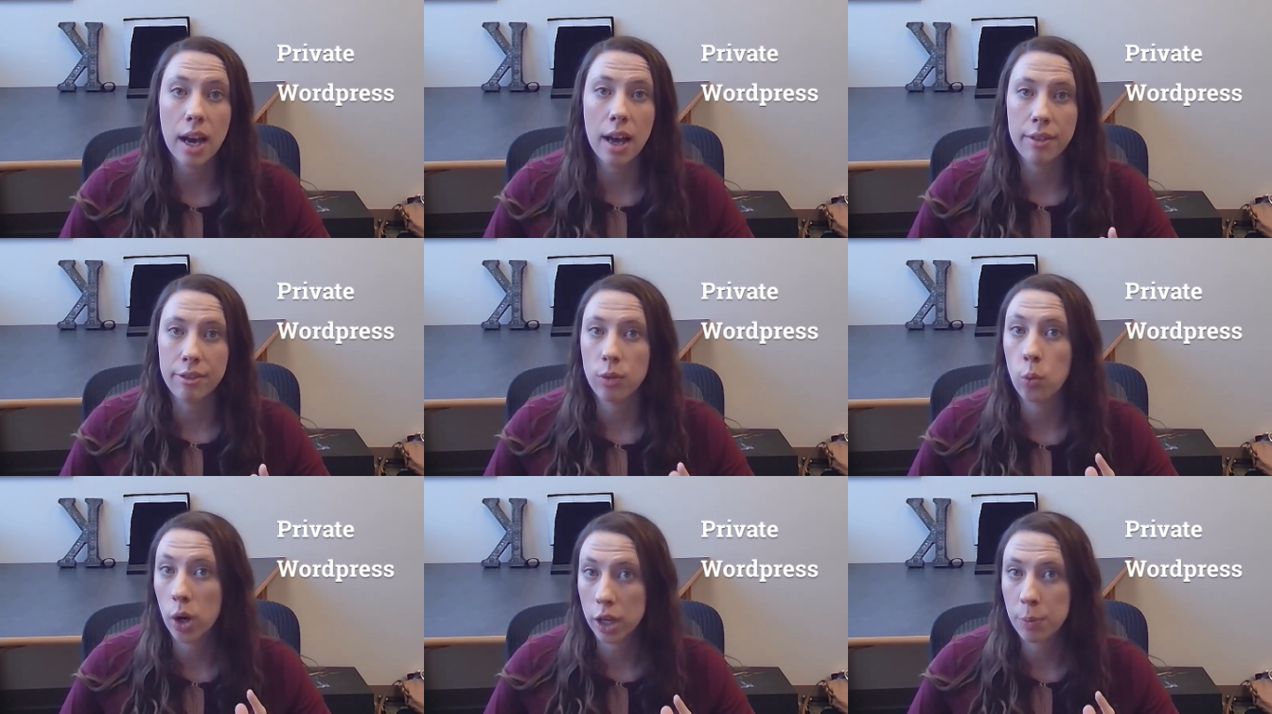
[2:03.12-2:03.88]
of
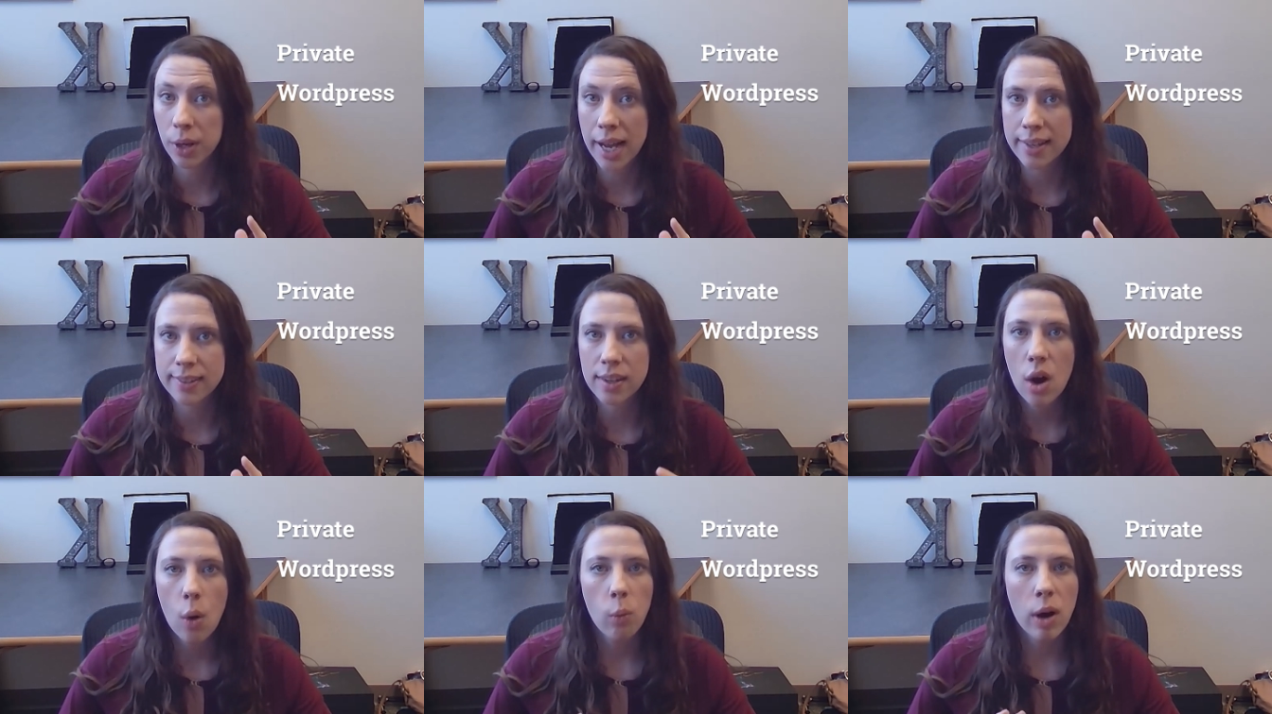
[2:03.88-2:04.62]
WordPress
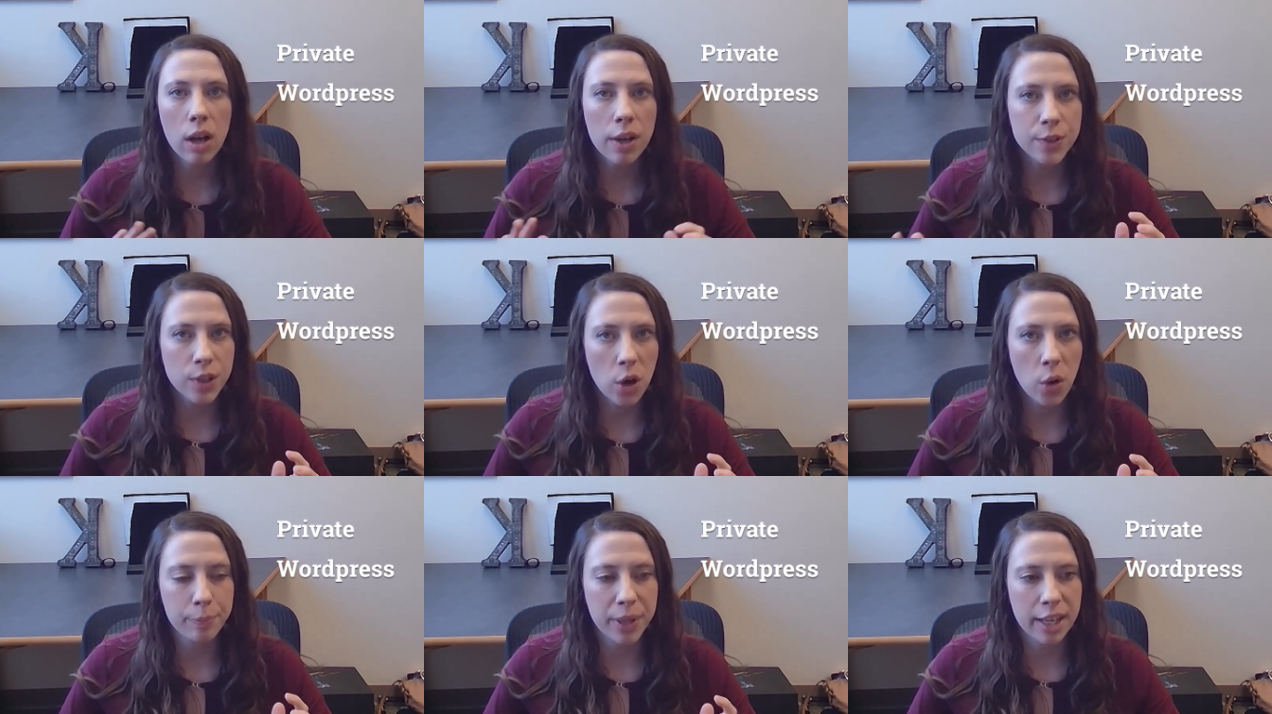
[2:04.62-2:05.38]
while
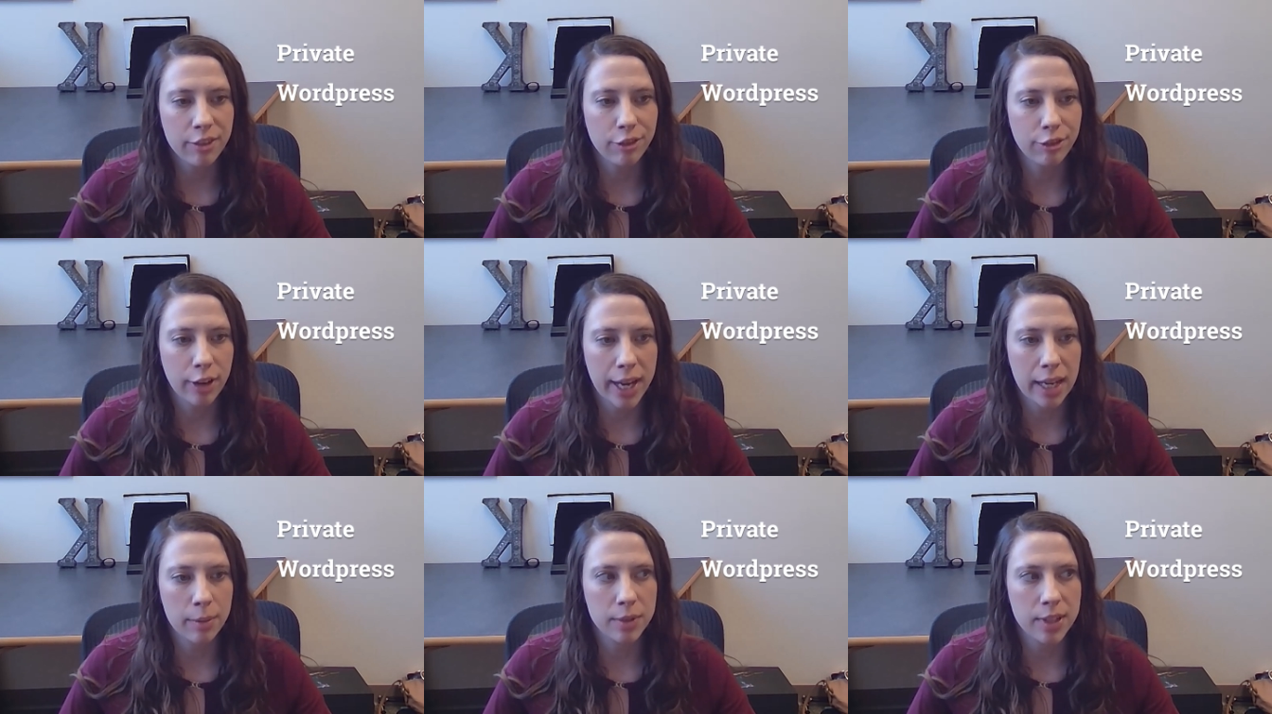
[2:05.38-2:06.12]
also being
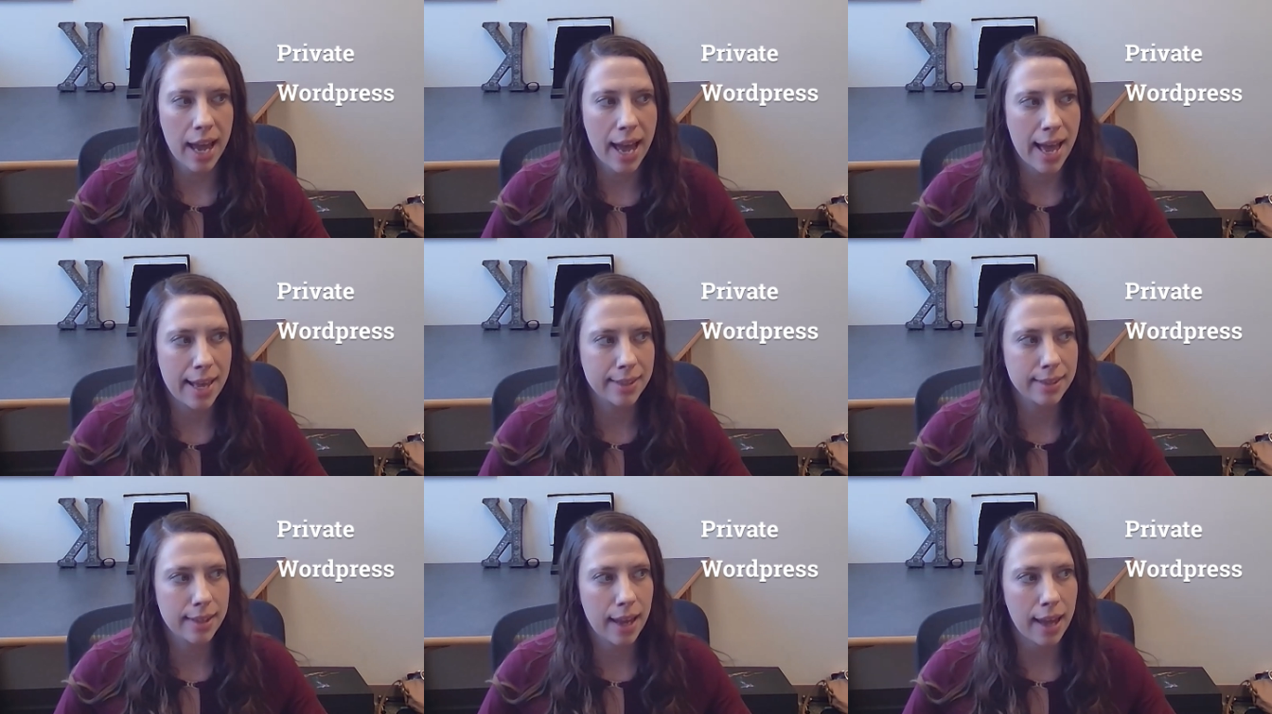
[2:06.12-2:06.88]
framed
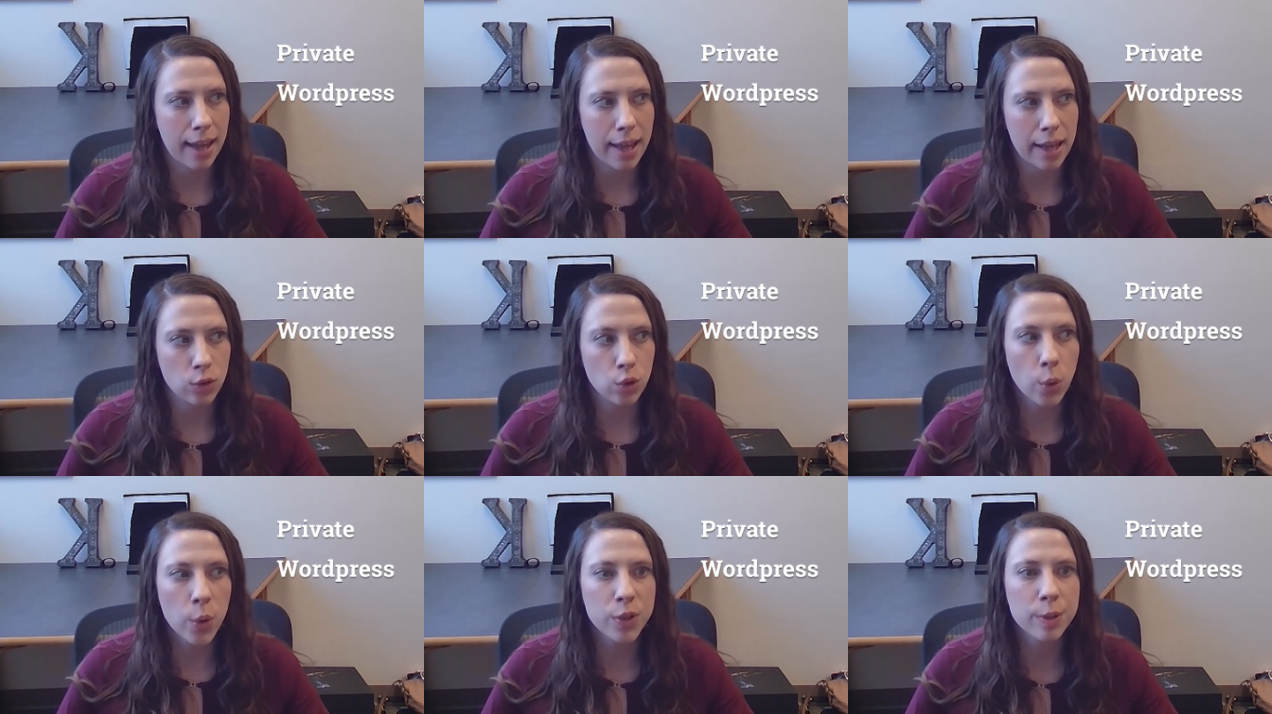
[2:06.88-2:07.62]
as a
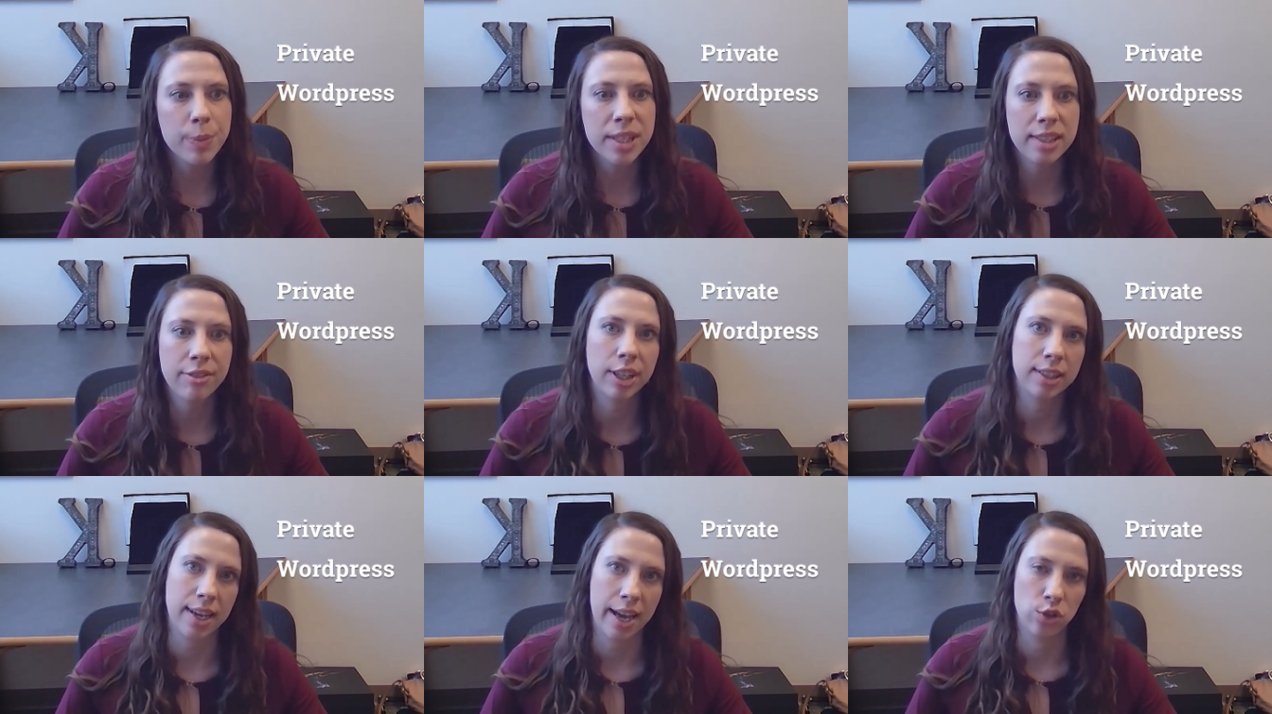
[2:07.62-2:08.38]
tool
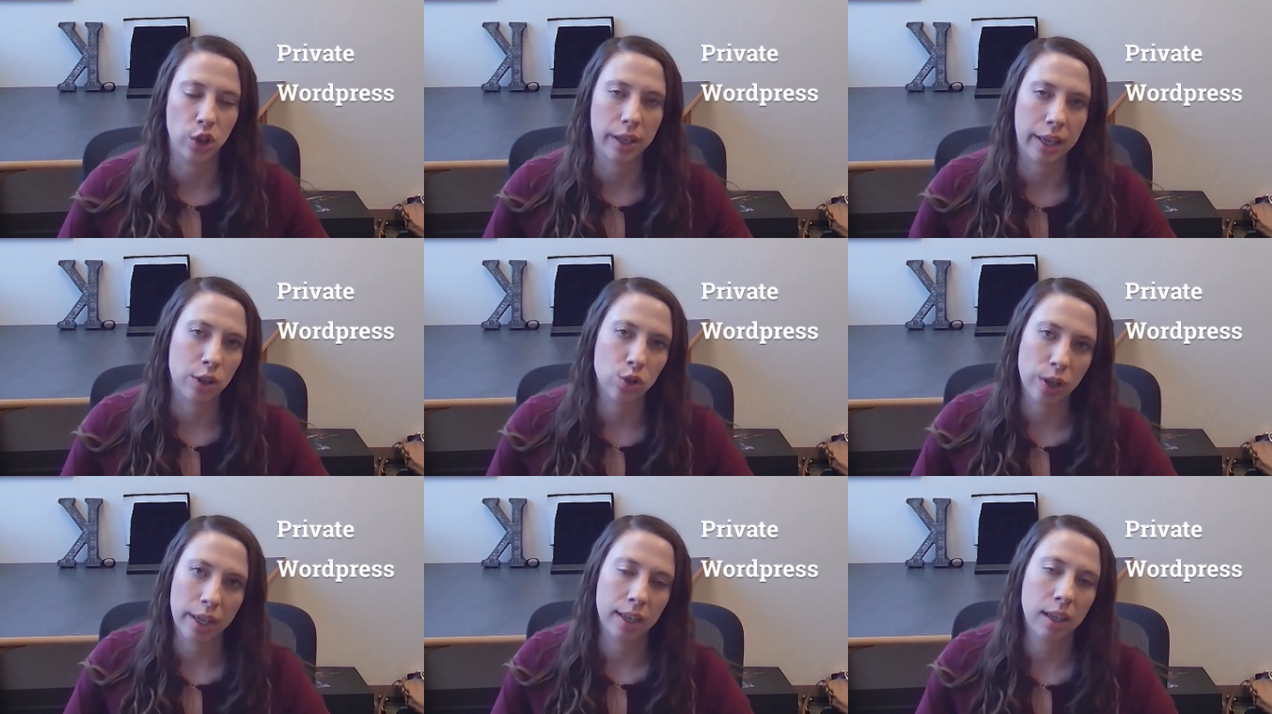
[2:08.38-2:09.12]
specific to education.